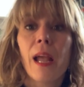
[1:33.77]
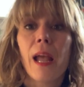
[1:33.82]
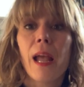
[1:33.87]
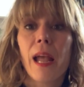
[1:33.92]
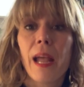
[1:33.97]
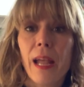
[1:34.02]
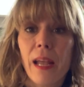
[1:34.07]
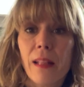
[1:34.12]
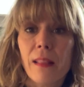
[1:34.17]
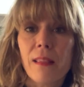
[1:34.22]

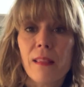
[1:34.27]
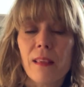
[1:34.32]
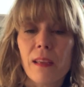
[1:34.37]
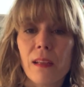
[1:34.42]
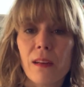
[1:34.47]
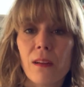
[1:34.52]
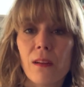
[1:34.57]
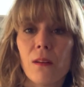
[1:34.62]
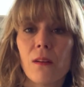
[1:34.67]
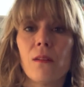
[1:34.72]
hand
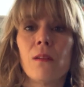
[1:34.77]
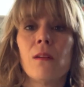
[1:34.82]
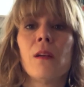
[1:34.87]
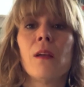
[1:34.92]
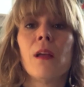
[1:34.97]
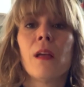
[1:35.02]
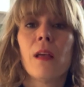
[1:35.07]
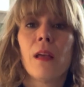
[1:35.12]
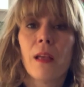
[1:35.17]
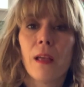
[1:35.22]
signal,
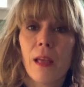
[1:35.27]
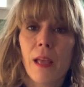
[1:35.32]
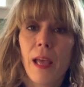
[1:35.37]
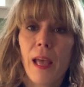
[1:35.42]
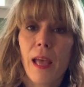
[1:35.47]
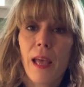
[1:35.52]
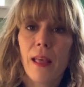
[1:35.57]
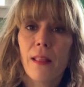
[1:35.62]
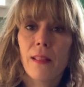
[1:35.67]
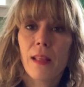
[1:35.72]

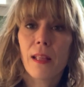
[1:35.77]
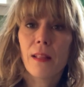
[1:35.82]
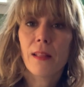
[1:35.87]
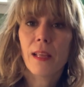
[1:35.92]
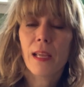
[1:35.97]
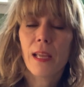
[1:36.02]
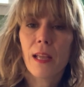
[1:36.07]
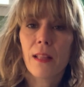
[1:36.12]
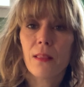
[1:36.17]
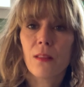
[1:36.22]
and then
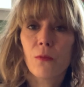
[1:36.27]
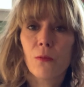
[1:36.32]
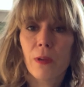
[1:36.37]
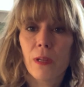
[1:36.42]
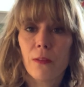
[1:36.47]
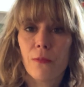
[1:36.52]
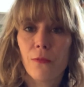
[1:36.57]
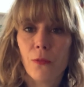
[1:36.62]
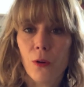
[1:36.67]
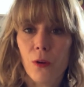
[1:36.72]
they get the
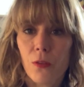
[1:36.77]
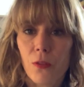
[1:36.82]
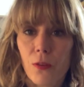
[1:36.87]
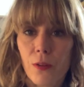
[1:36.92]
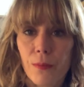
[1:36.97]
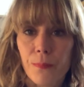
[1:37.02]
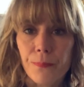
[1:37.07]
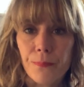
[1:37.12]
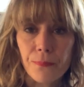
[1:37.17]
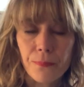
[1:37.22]
reinforcer.